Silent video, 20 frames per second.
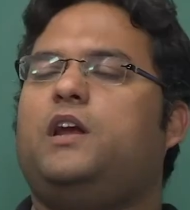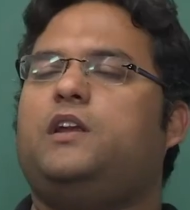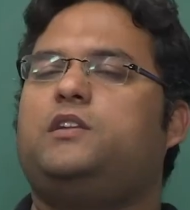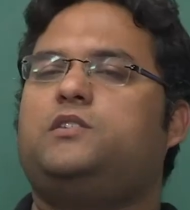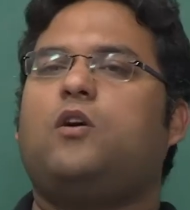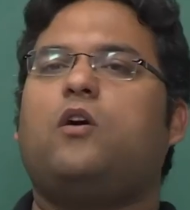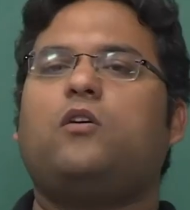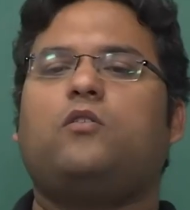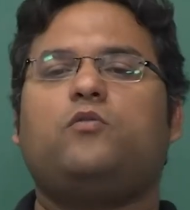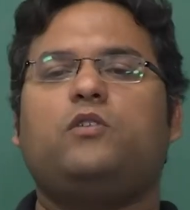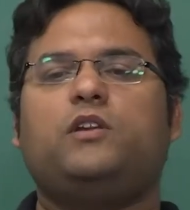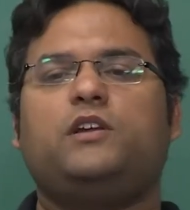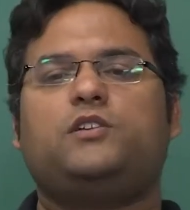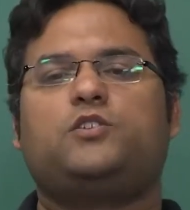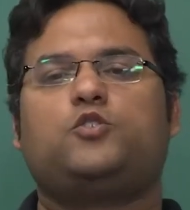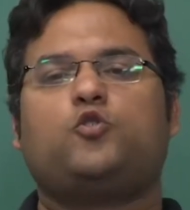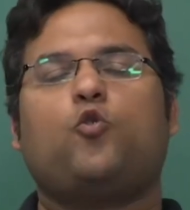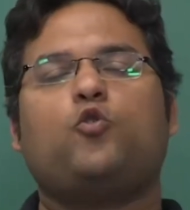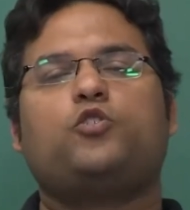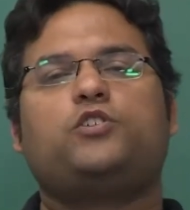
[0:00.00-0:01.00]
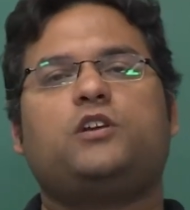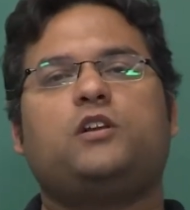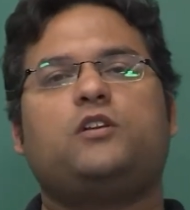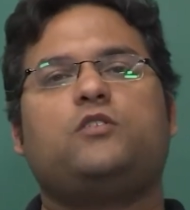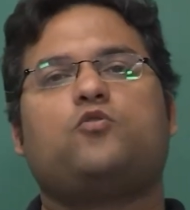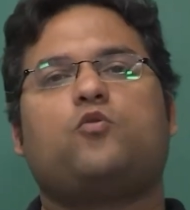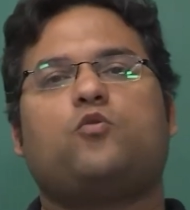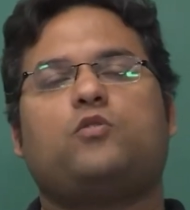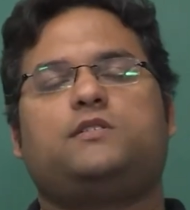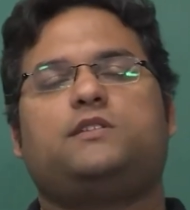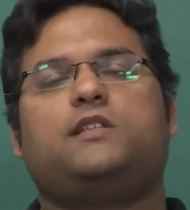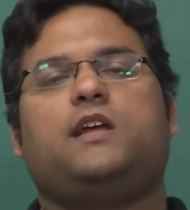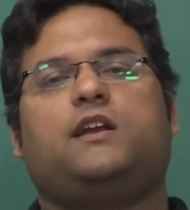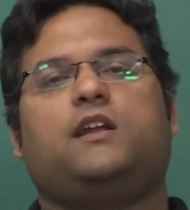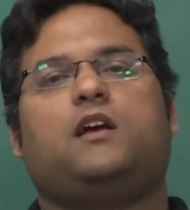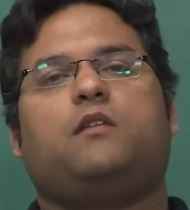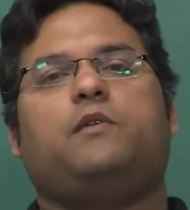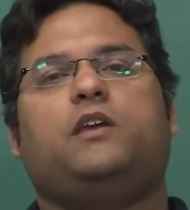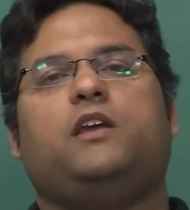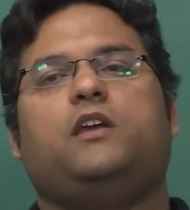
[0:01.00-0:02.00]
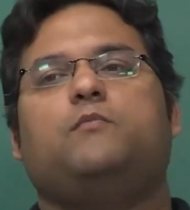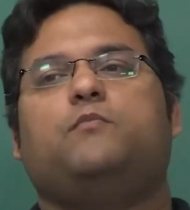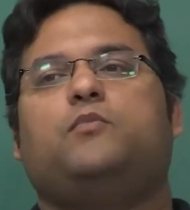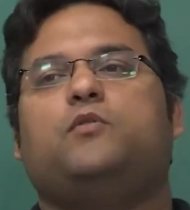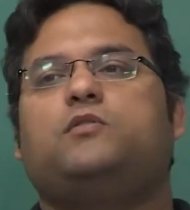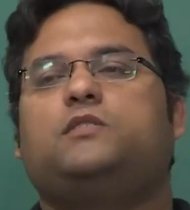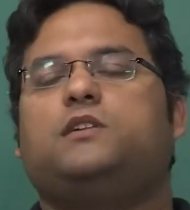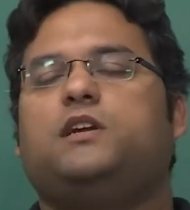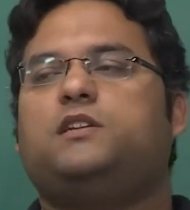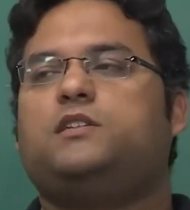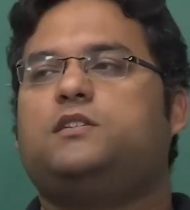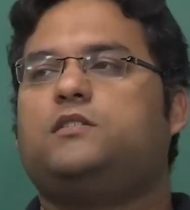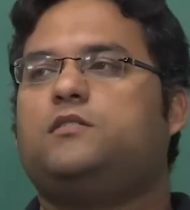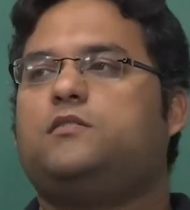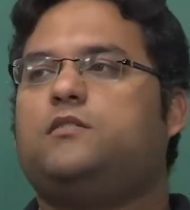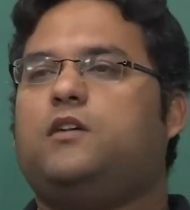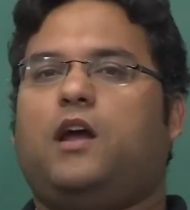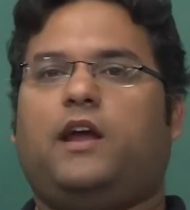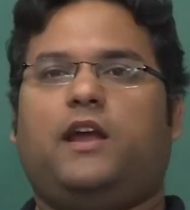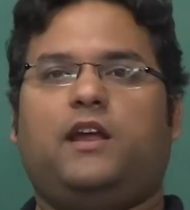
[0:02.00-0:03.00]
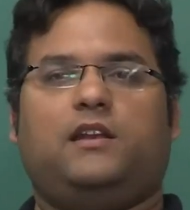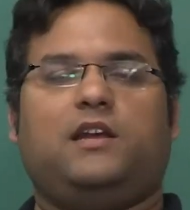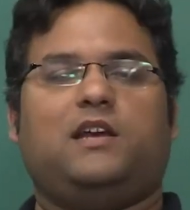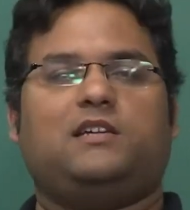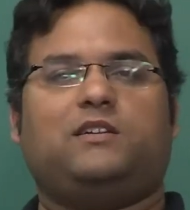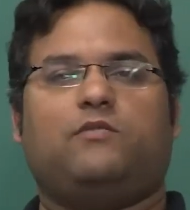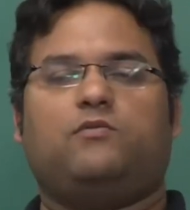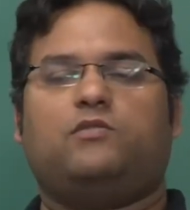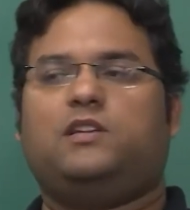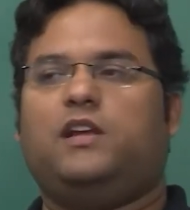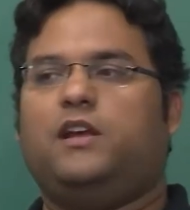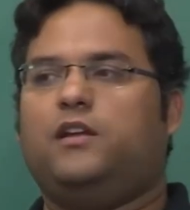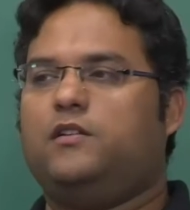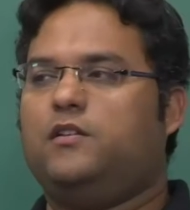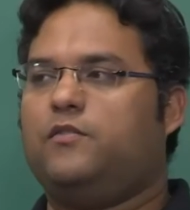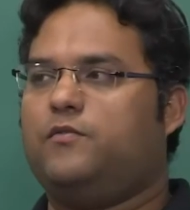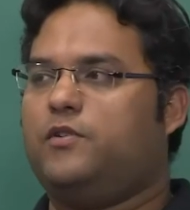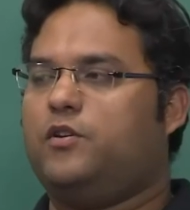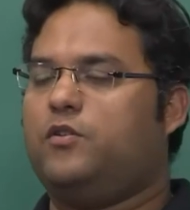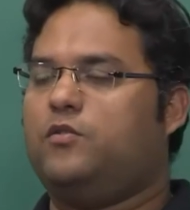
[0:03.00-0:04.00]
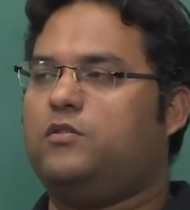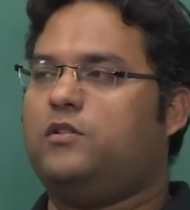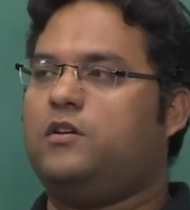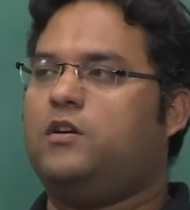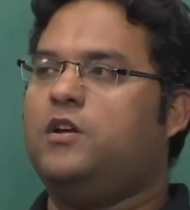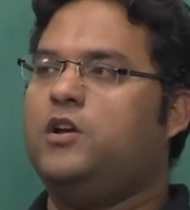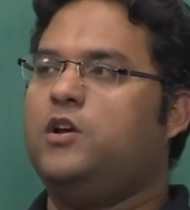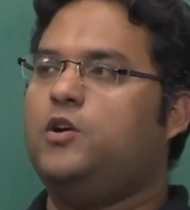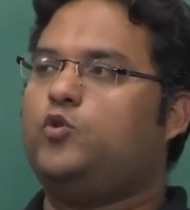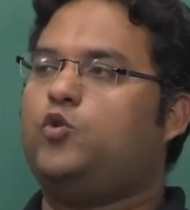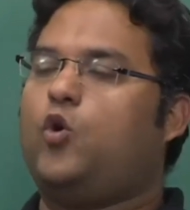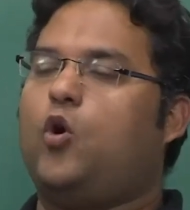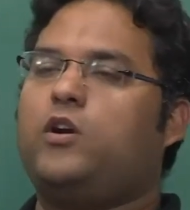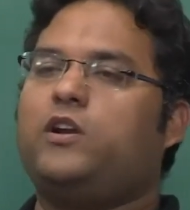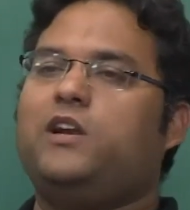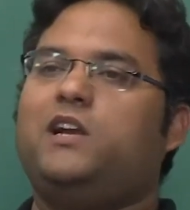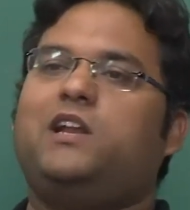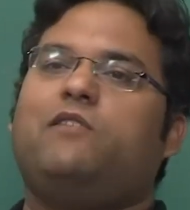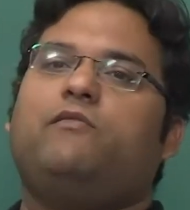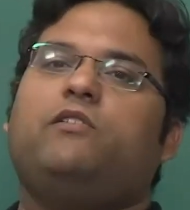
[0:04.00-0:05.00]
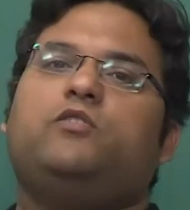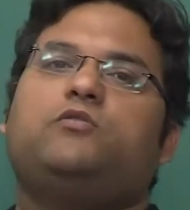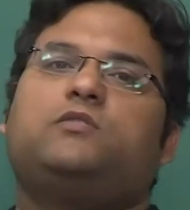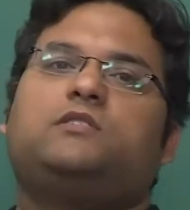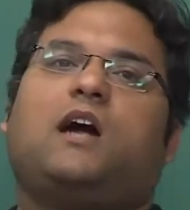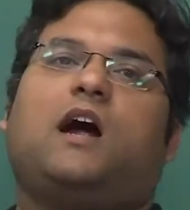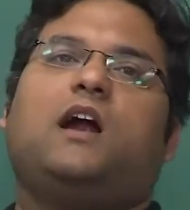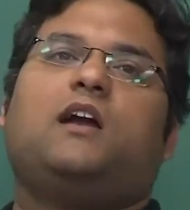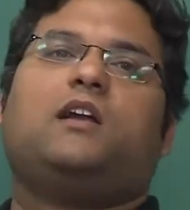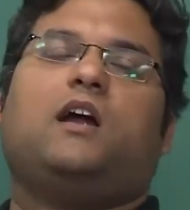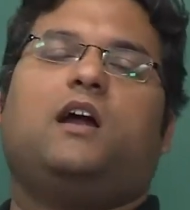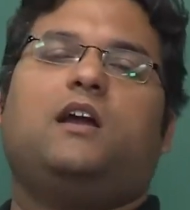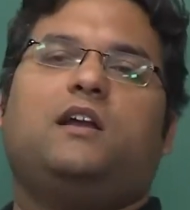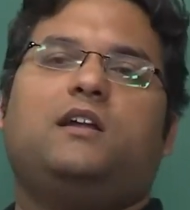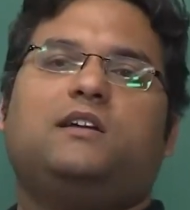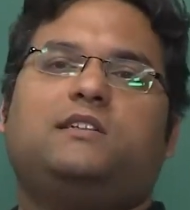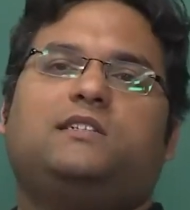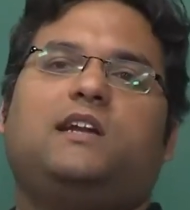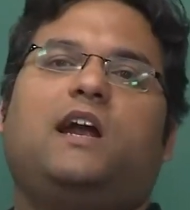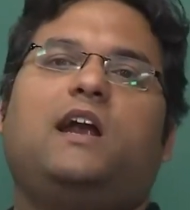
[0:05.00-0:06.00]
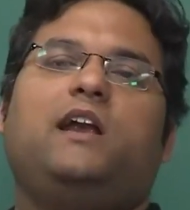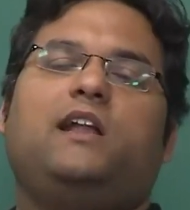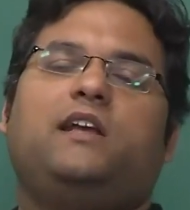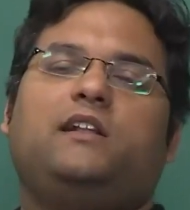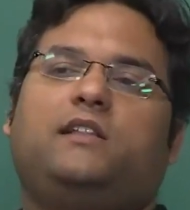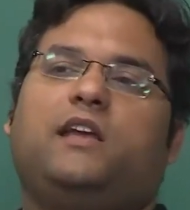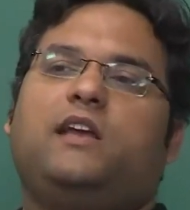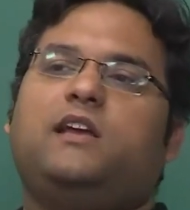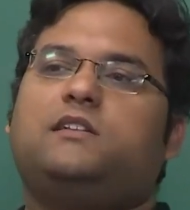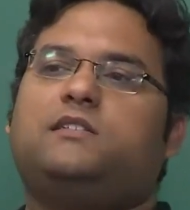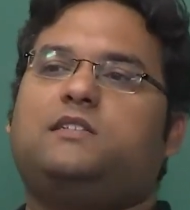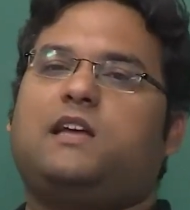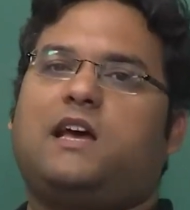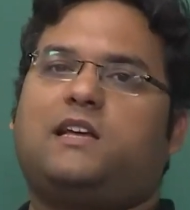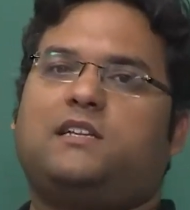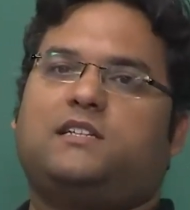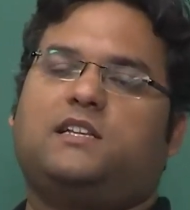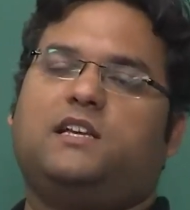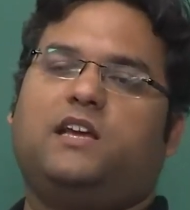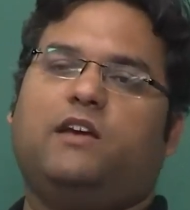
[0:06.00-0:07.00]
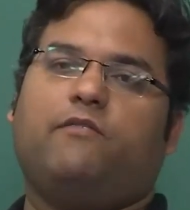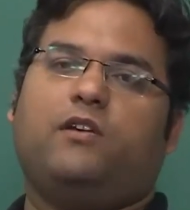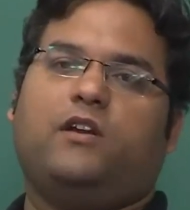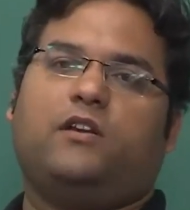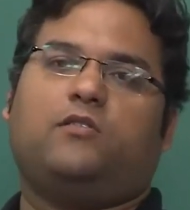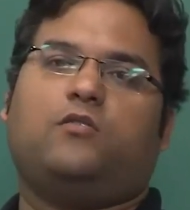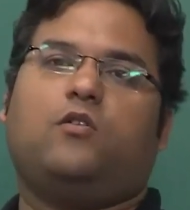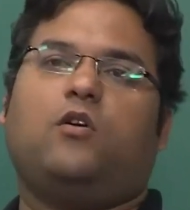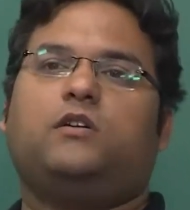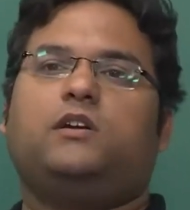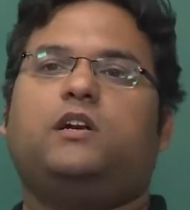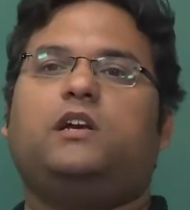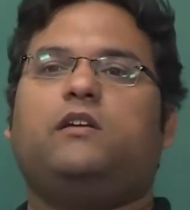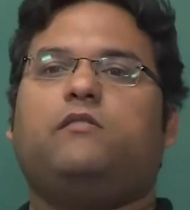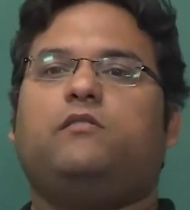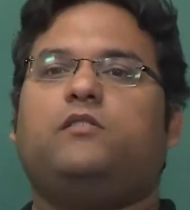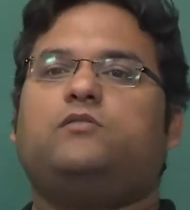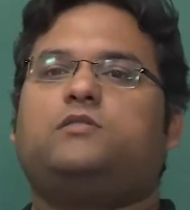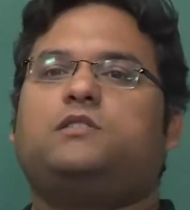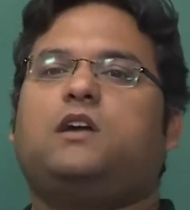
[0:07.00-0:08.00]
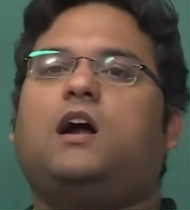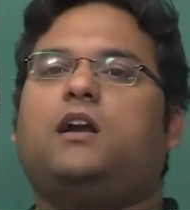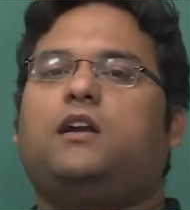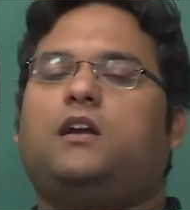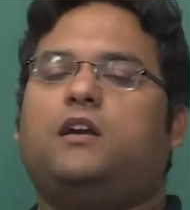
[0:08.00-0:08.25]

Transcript: it's not only social roles that are being imposed, it's again, as I was saying, the cognitively you start understanding things as given. Cognitively you start